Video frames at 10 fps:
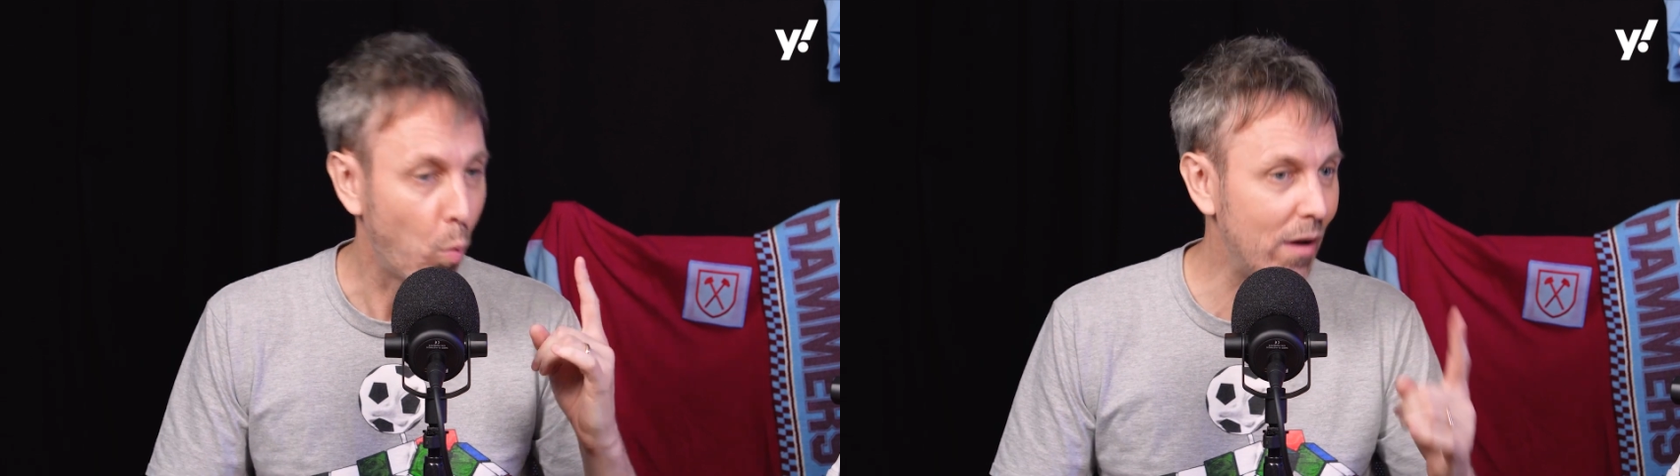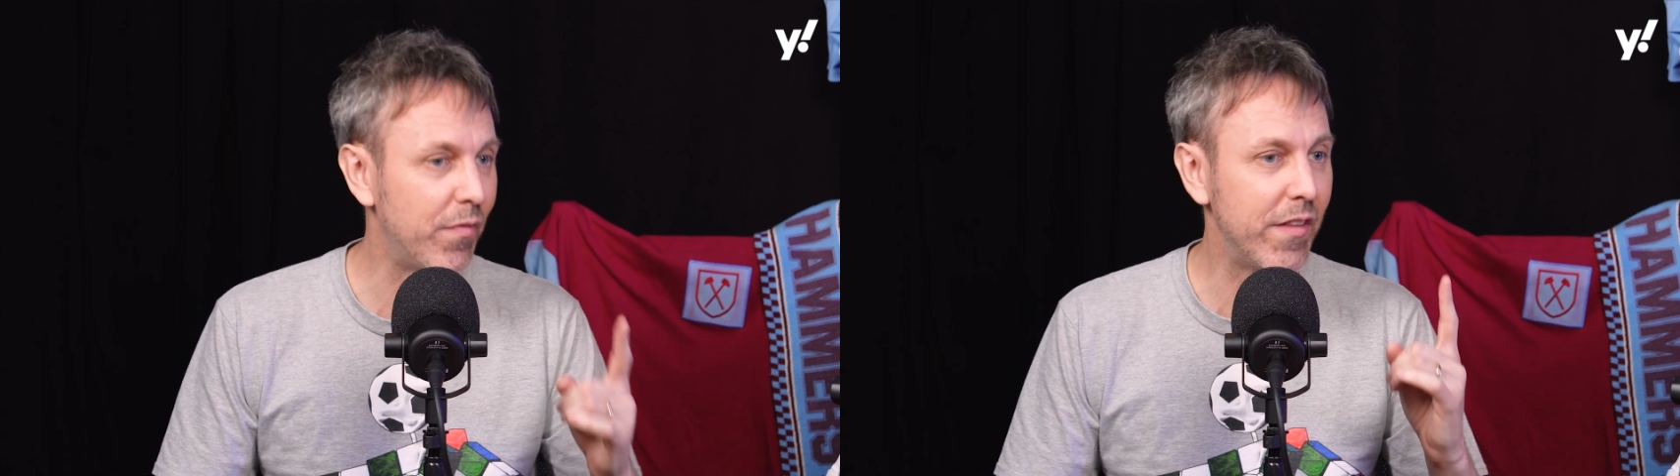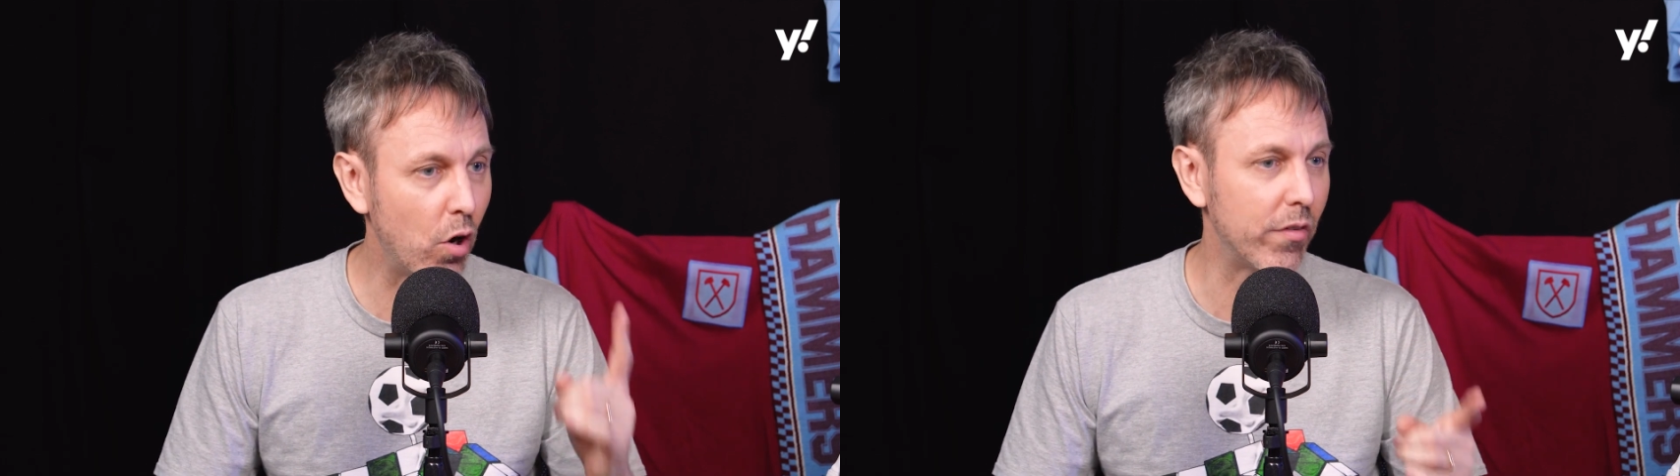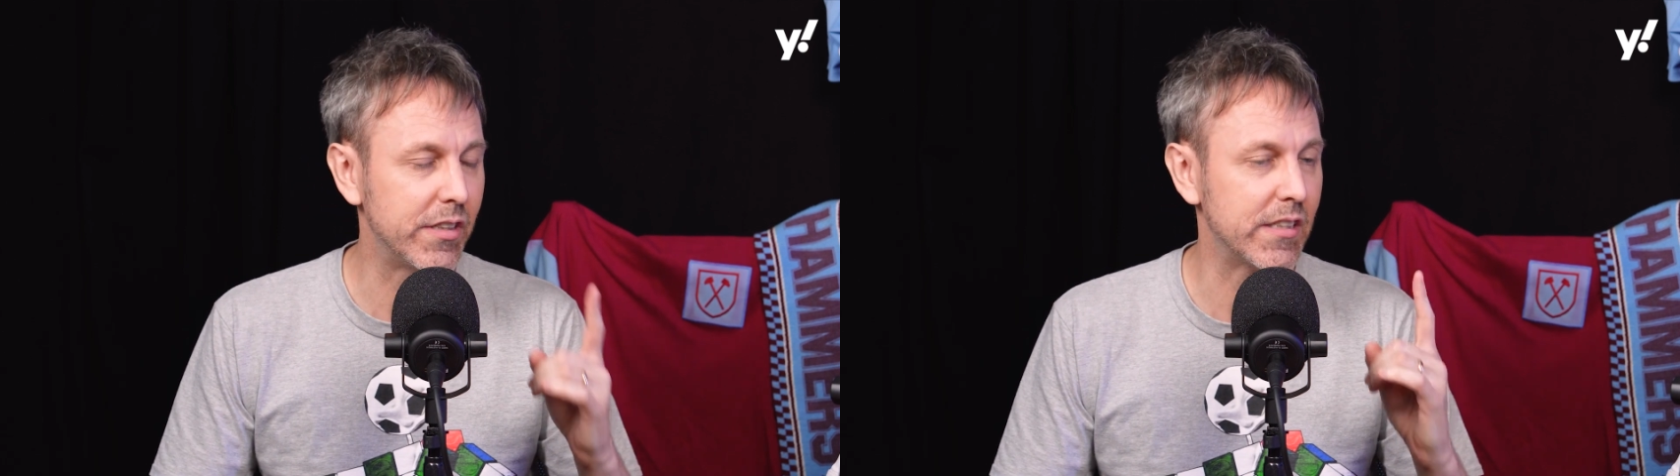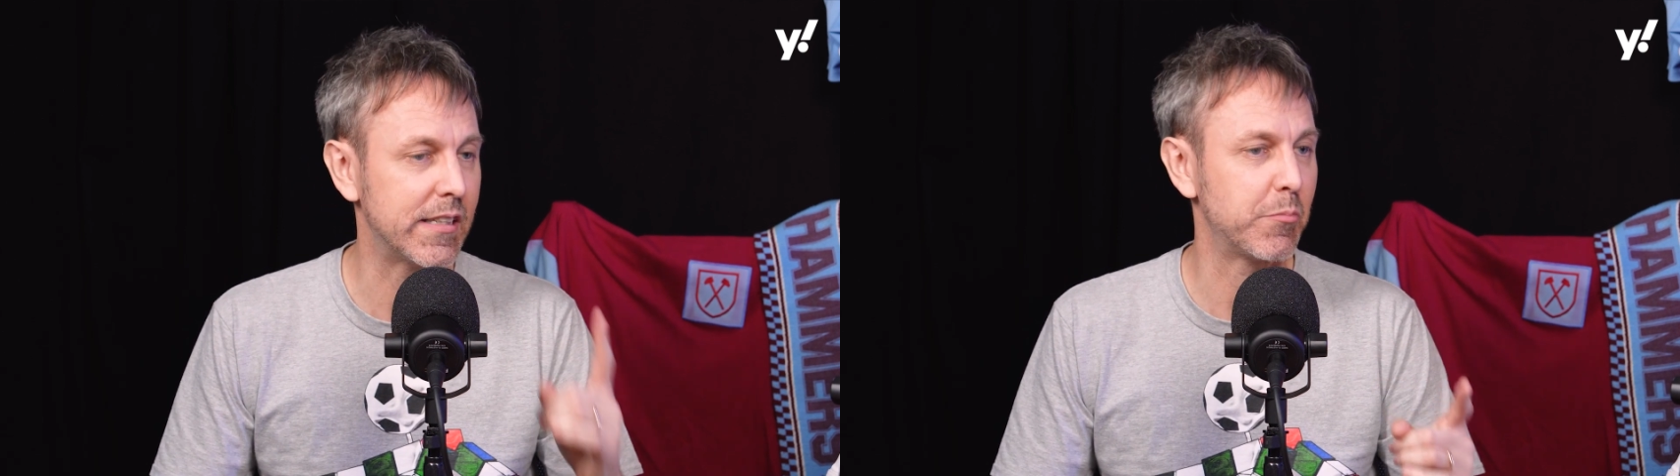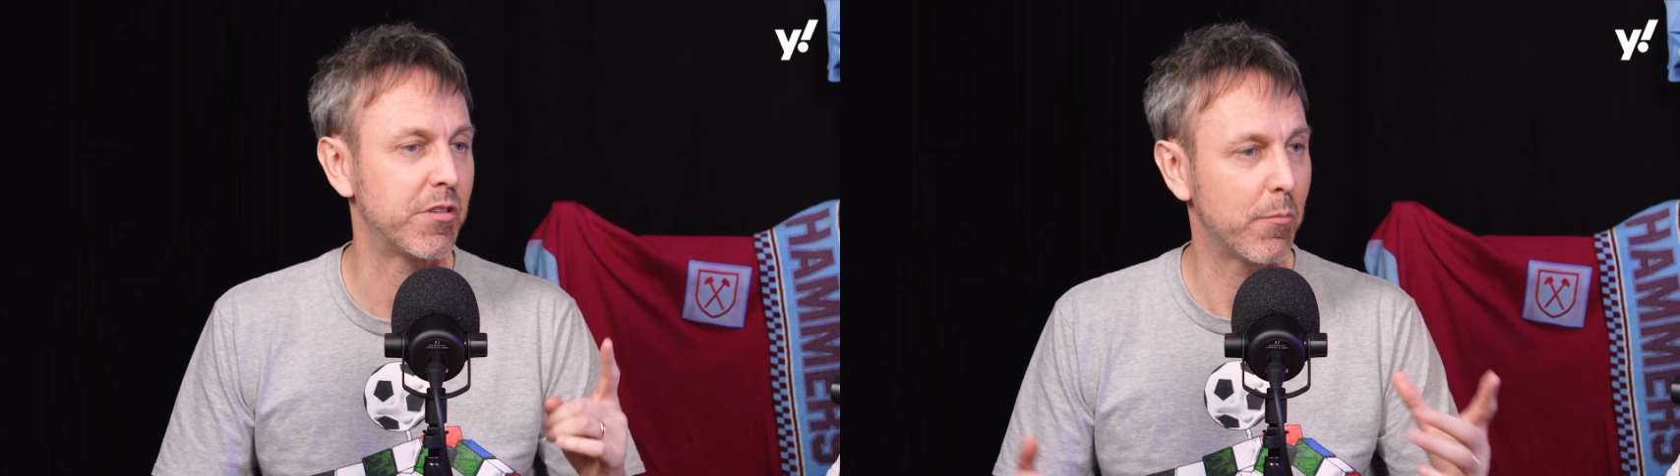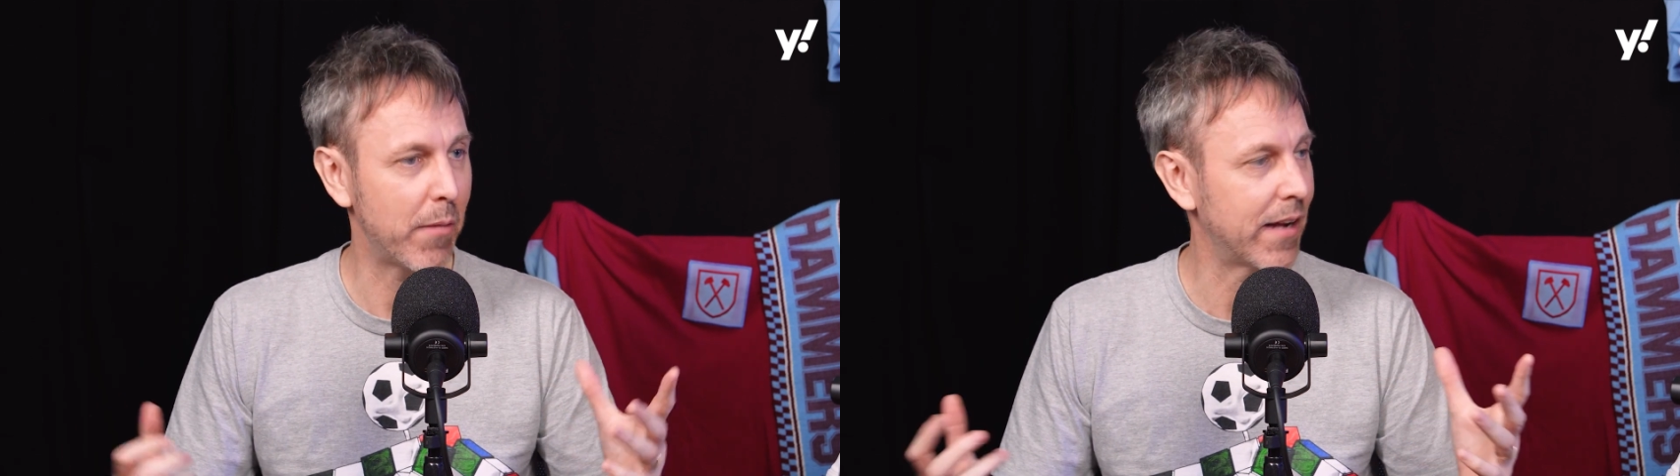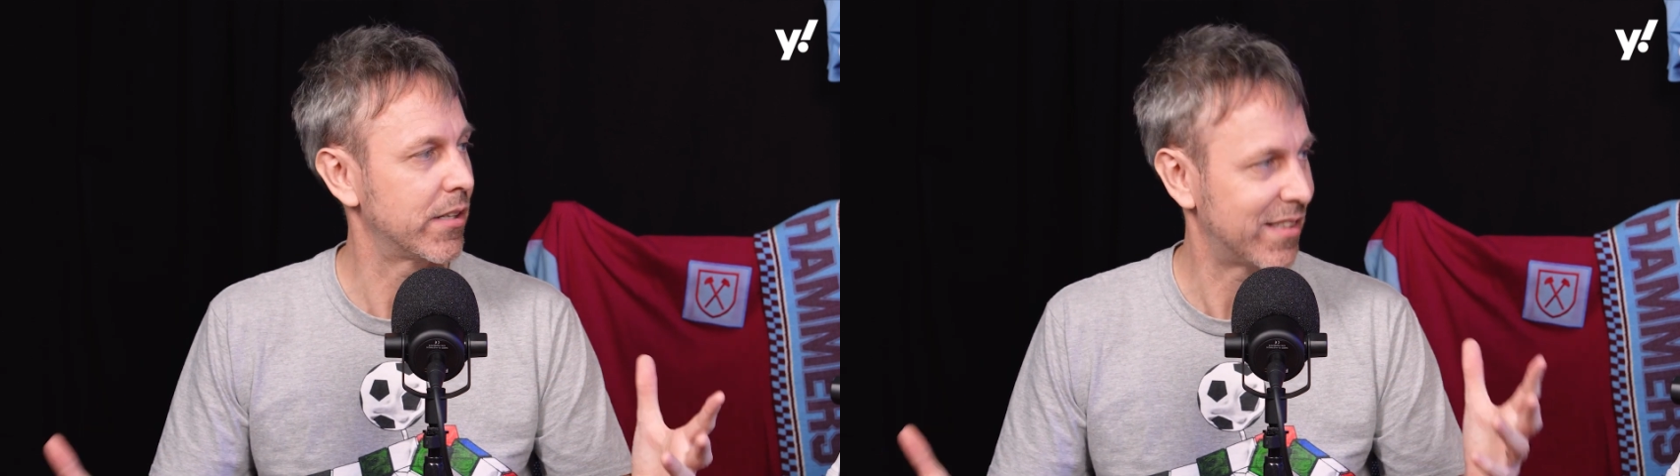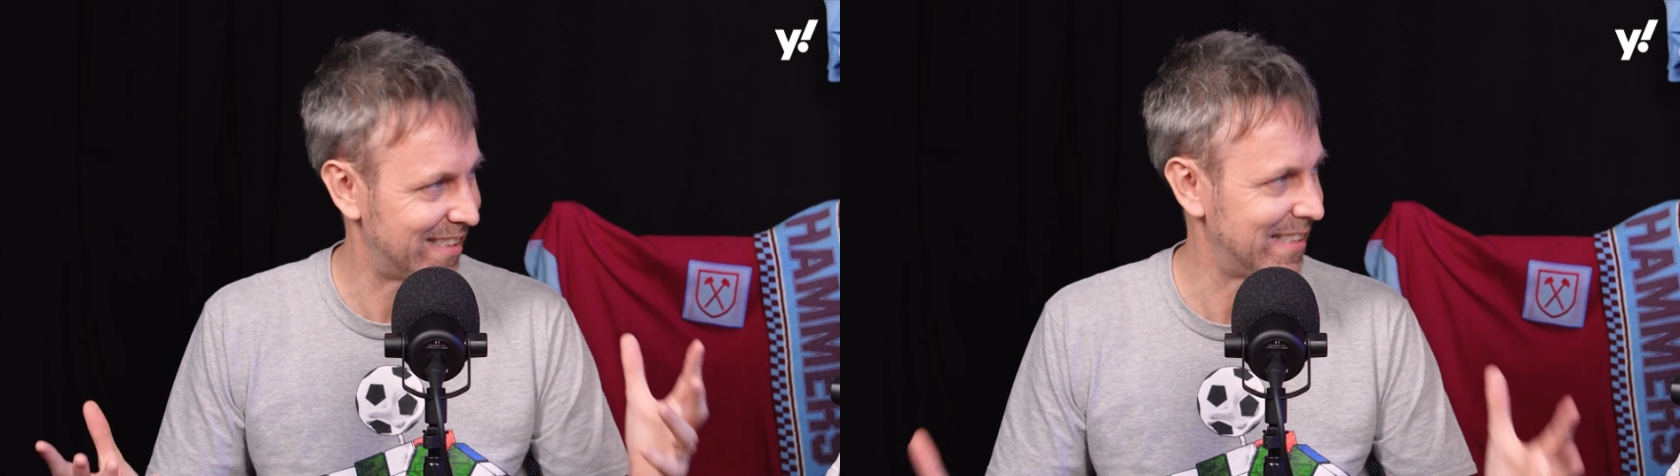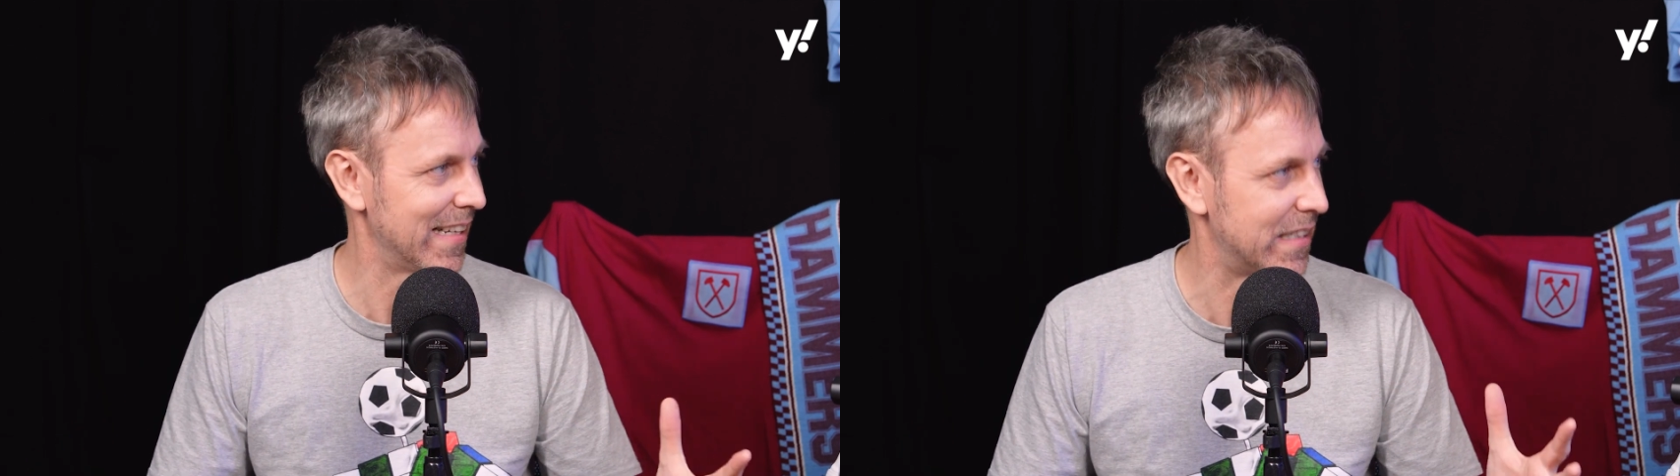with the obvious exception of
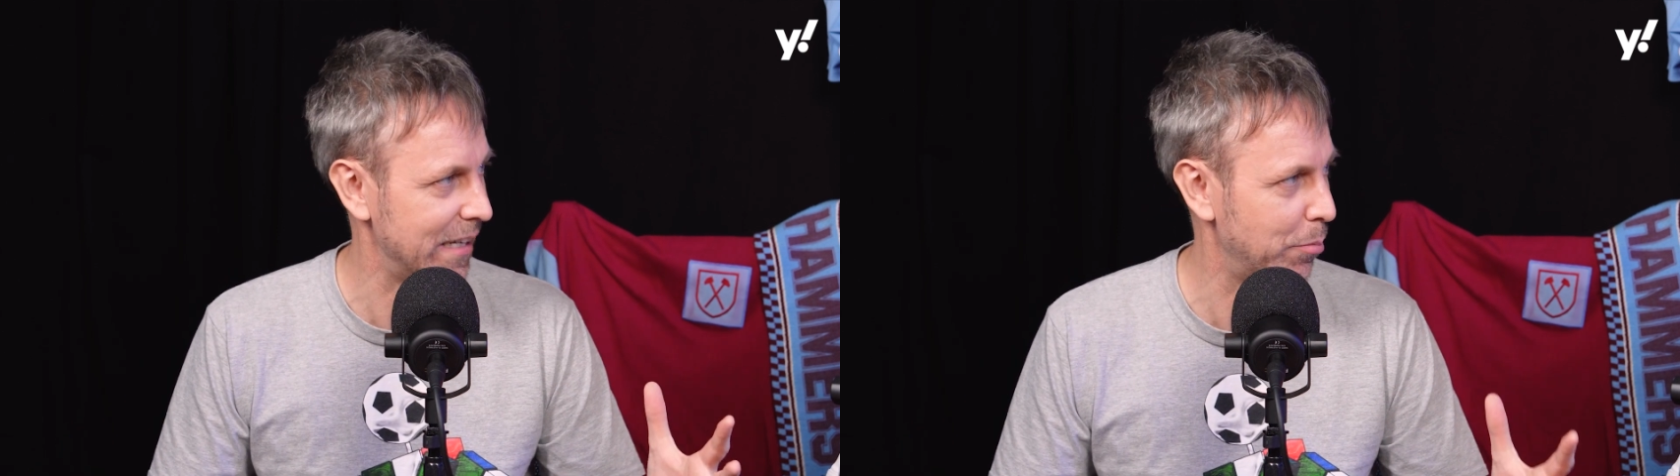Manchester City,